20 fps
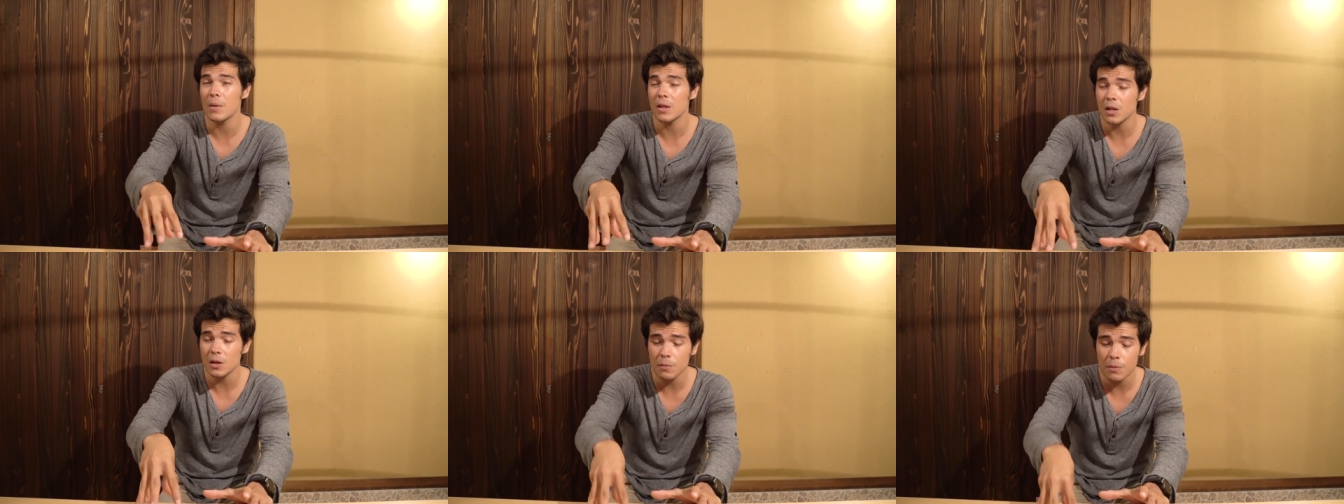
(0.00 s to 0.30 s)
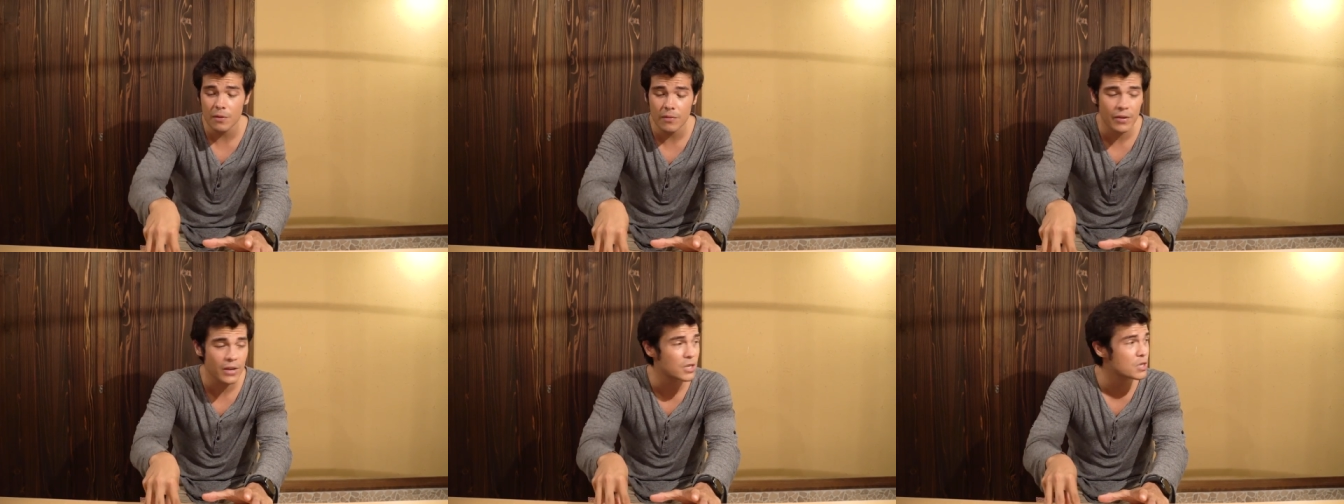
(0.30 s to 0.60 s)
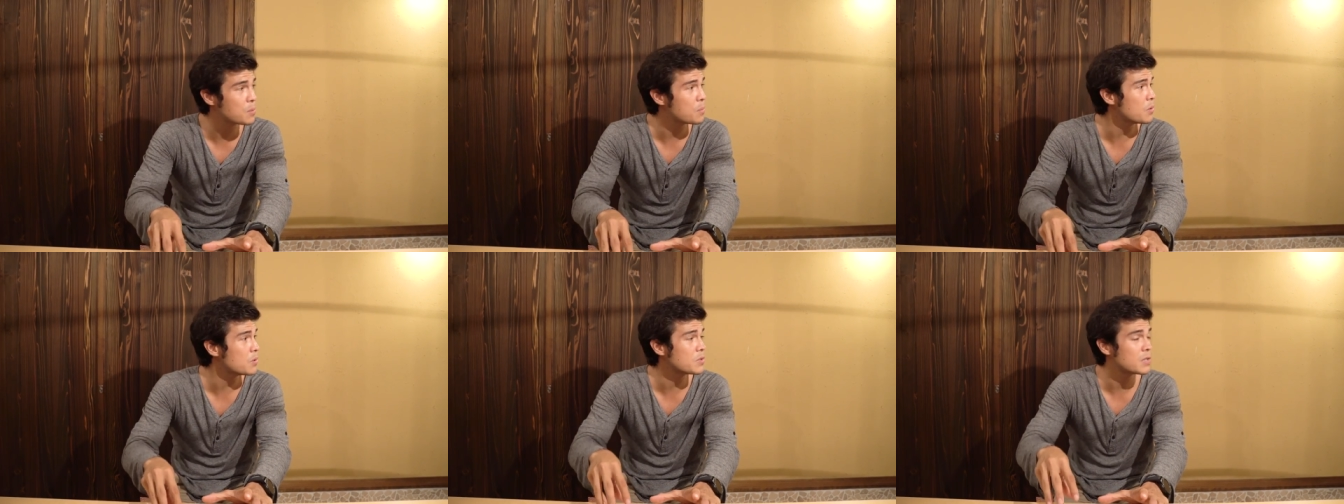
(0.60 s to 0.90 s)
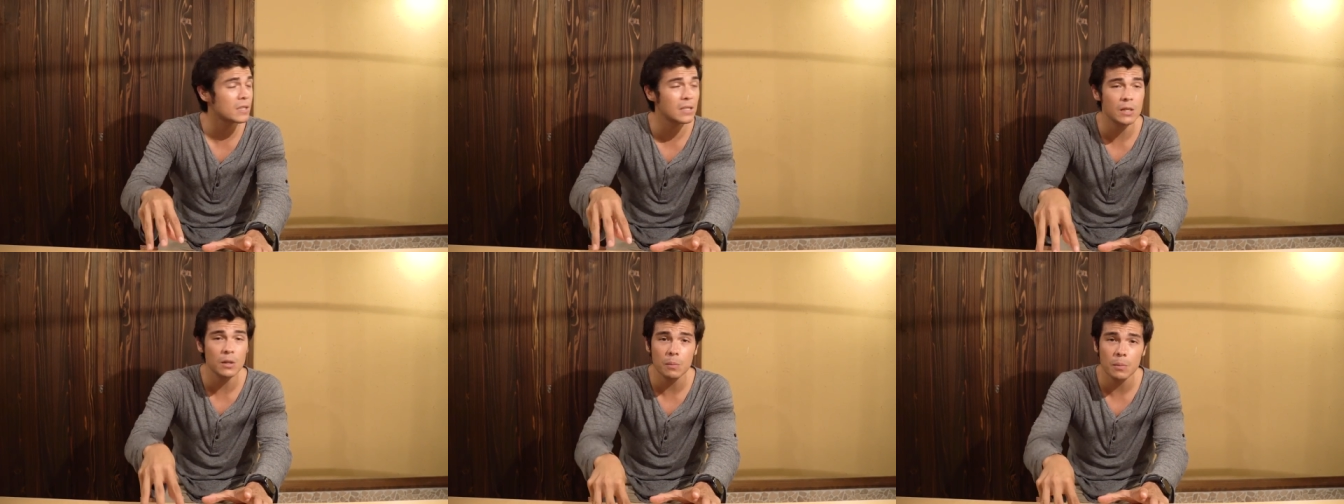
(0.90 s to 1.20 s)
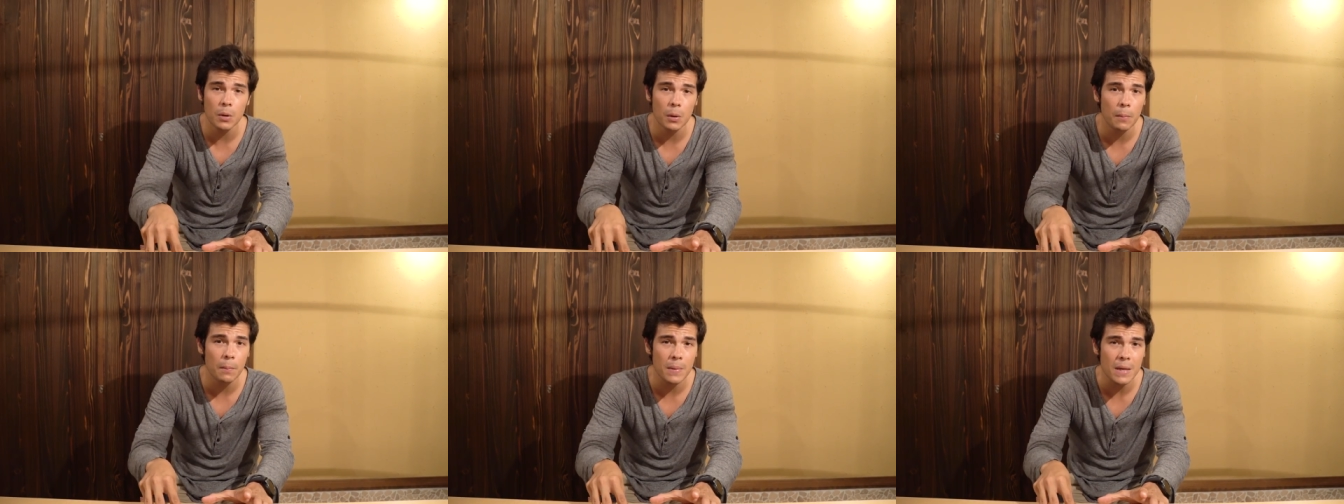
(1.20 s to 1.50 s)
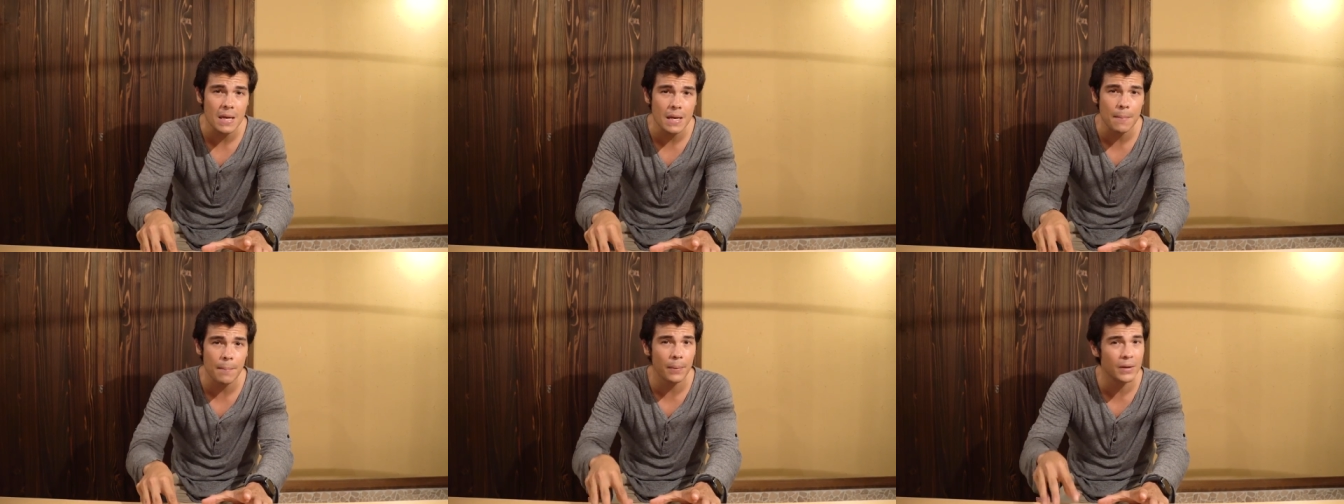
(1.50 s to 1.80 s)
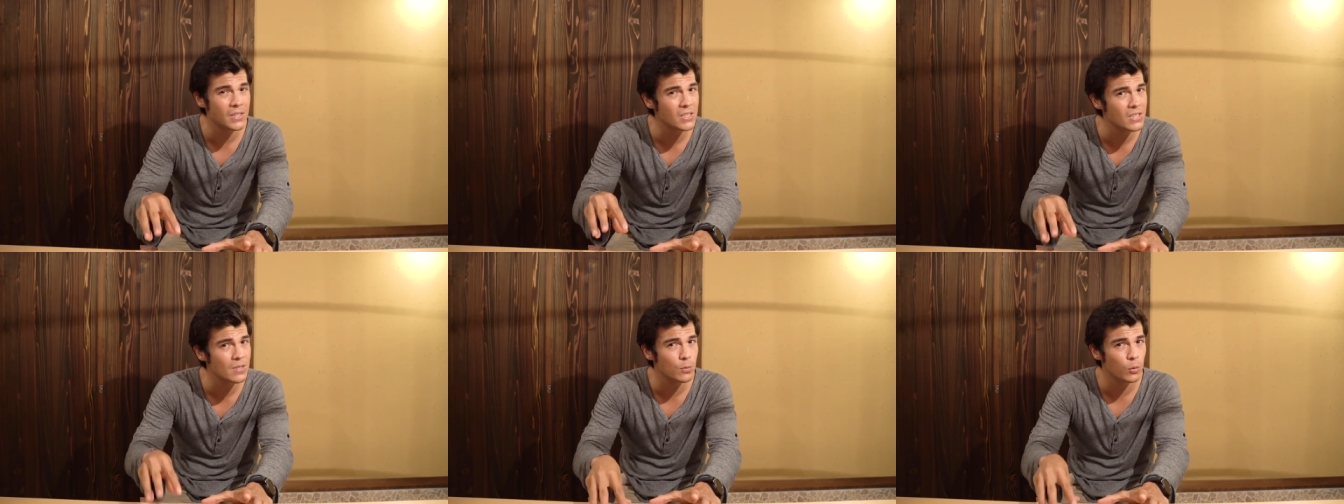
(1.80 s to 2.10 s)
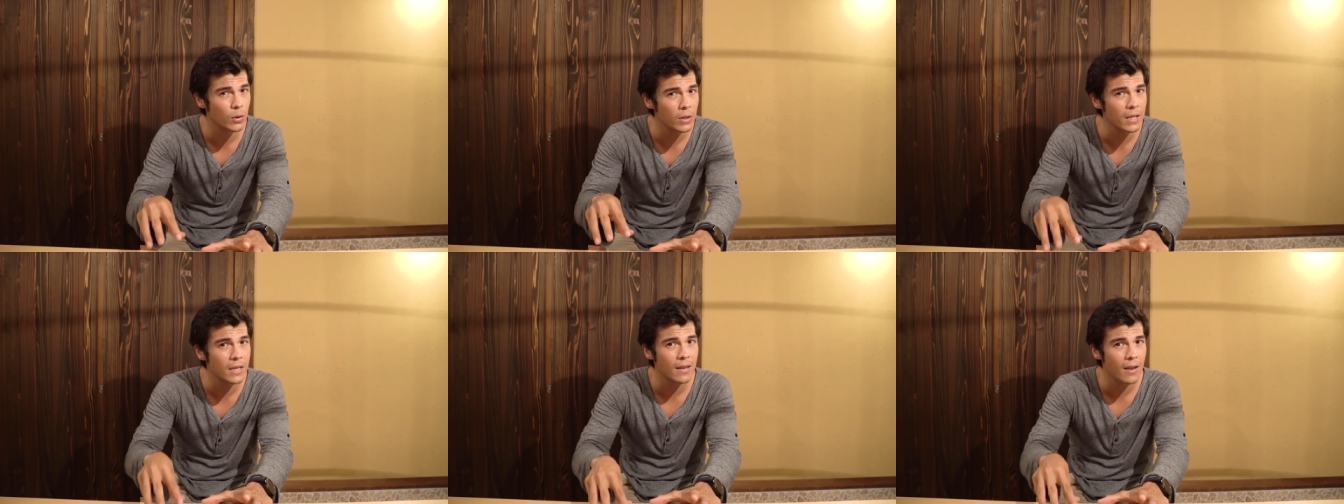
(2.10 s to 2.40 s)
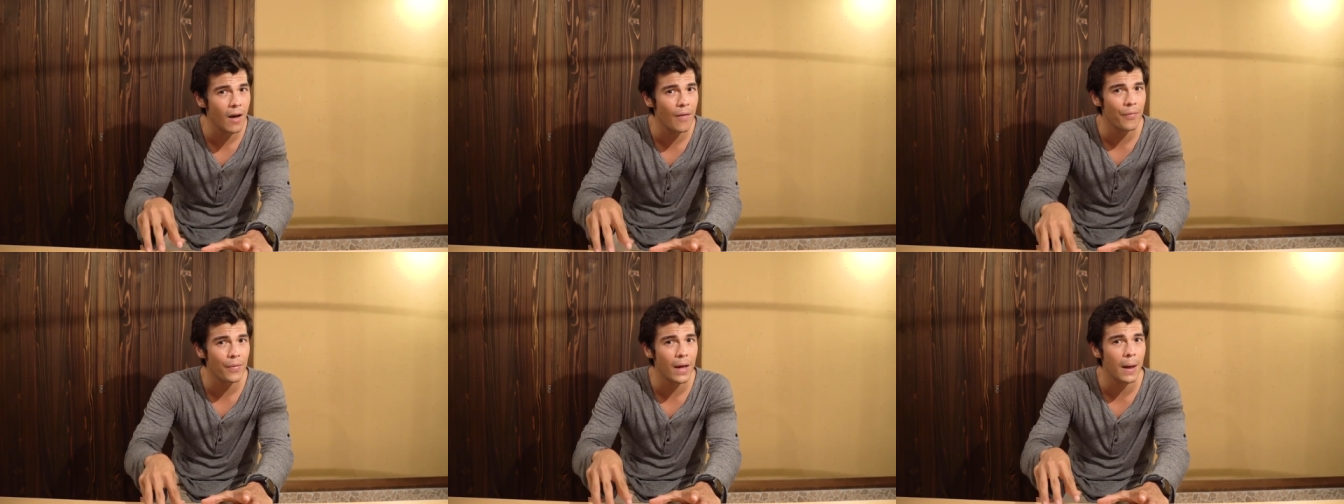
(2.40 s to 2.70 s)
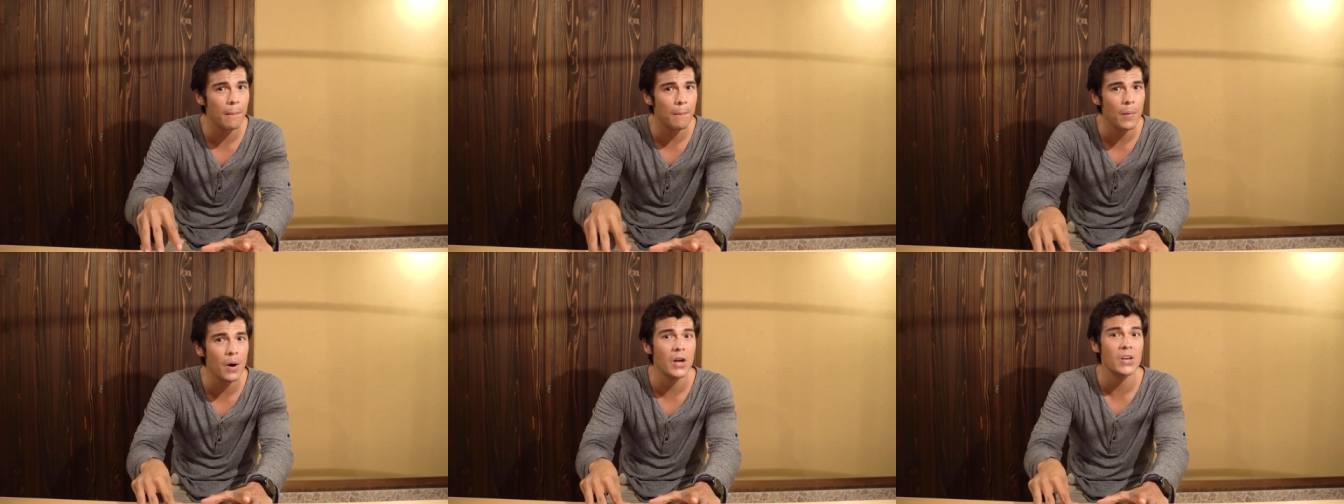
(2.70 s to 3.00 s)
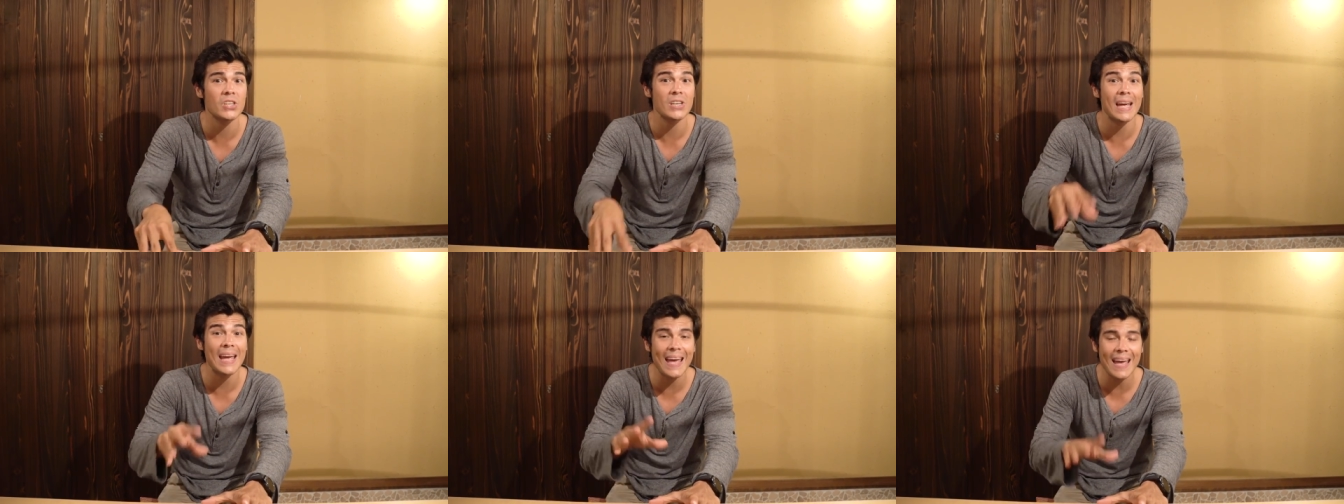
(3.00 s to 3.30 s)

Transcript: a little bit of vegetables, a little bit of meat, but just really not that much.